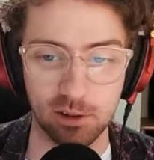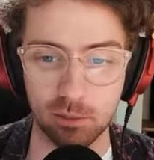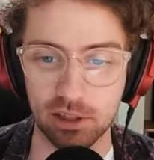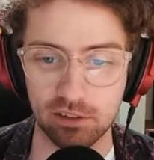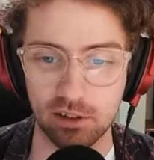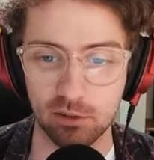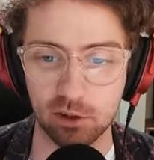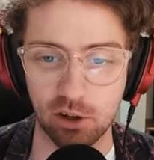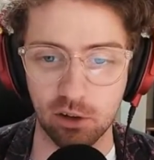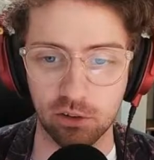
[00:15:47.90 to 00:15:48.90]
minutes here for
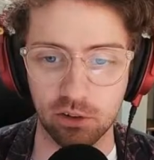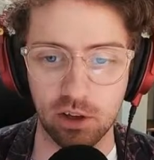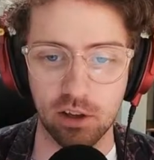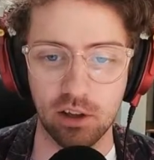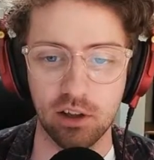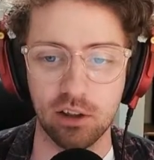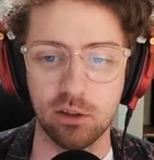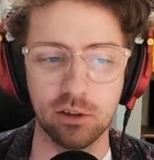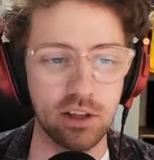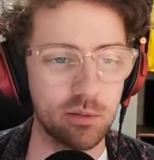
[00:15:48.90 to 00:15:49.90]
the goals.
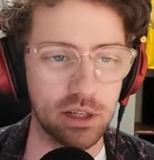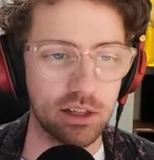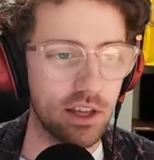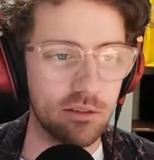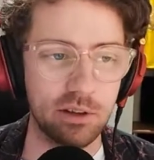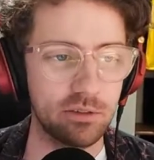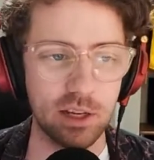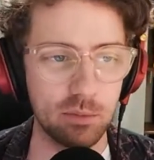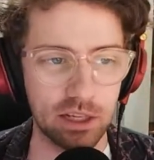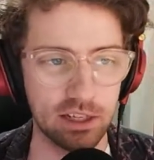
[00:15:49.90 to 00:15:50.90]
13th minute,
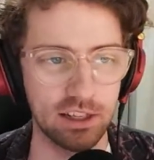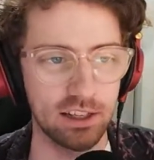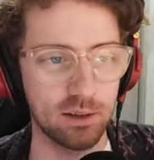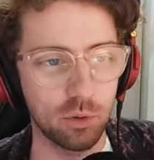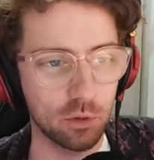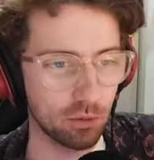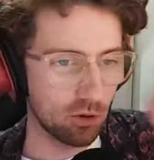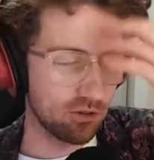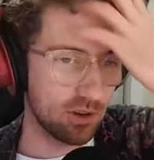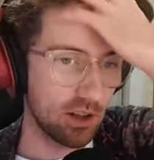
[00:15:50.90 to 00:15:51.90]
15th minute. The Brisbane
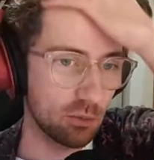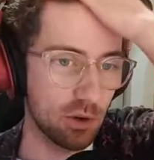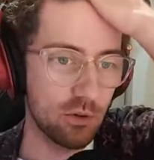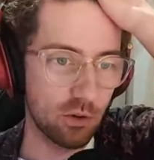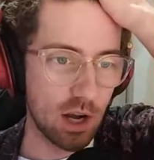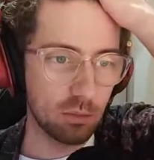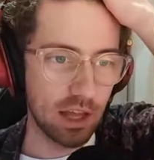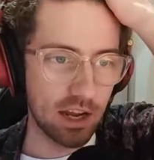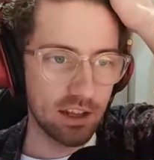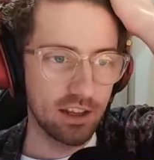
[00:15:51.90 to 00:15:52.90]
Roar fans were in
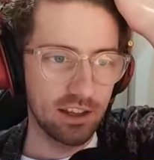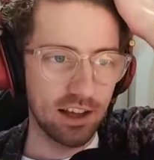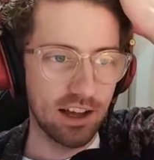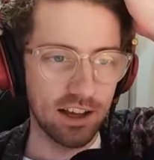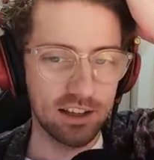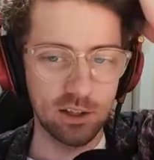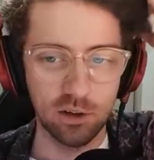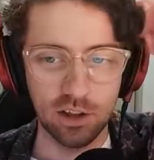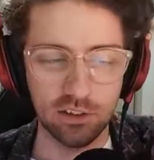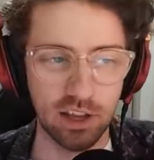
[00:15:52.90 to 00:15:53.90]
dreamland.
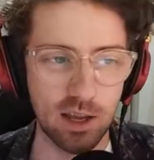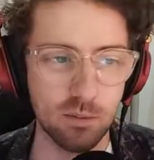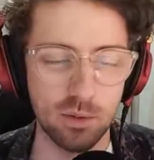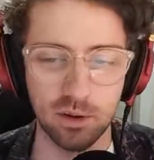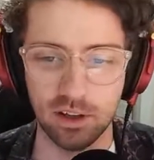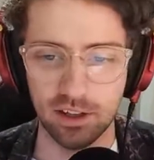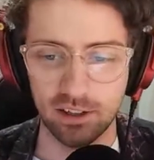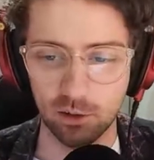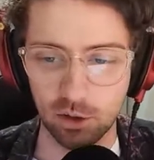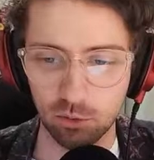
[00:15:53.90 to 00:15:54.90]
Their team
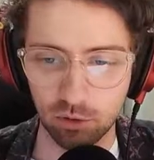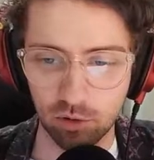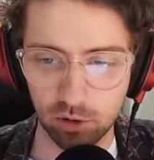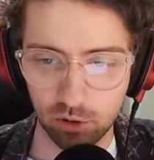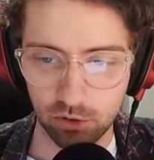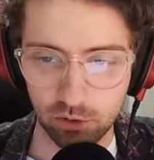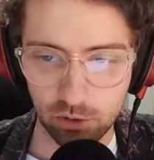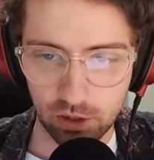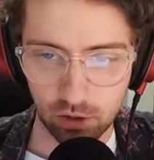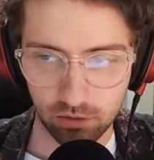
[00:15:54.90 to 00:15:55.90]
looking real good
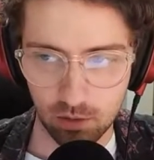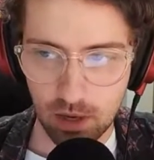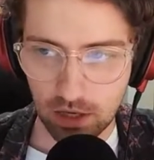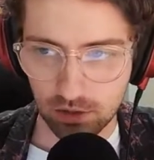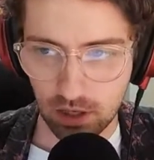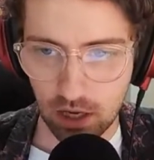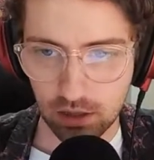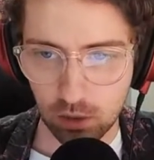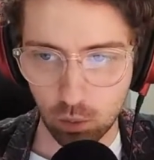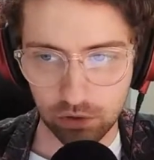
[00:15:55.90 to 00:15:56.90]
to kick off the match,
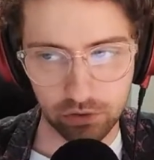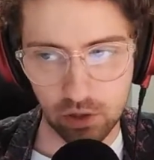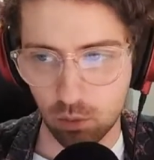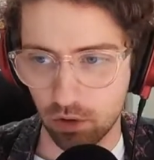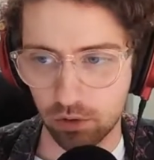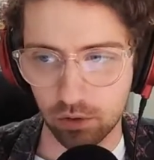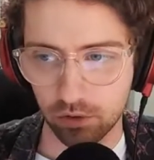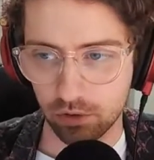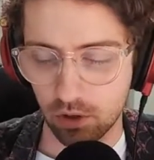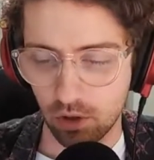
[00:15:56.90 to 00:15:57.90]
and then Western Sydney
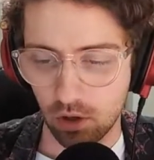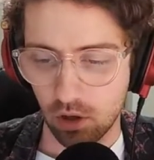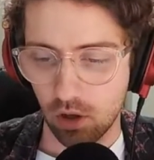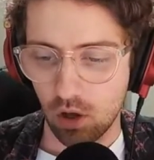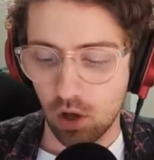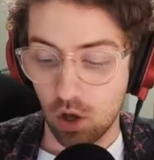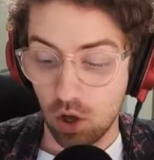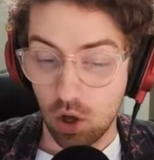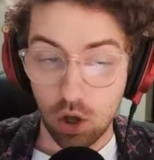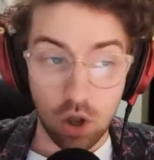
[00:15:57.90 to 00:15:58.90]
Wanderers,
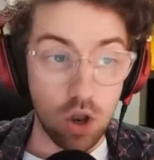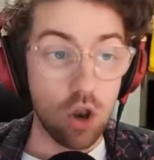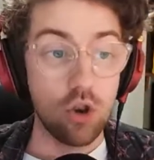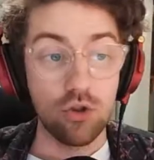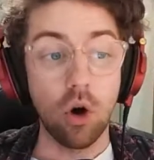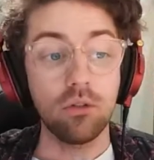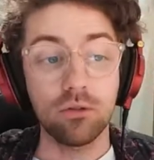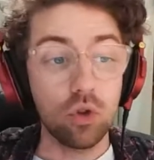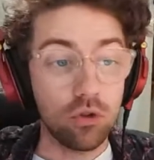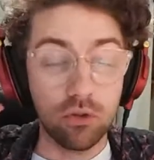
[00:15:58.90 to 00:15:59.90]
not
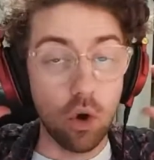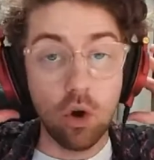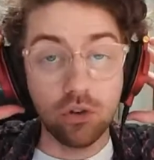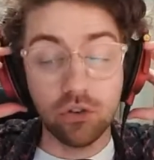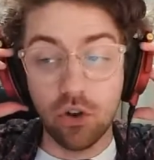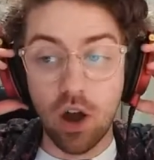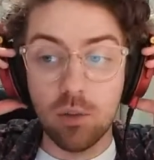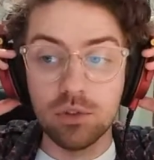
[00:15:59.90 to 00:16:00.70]
for the first time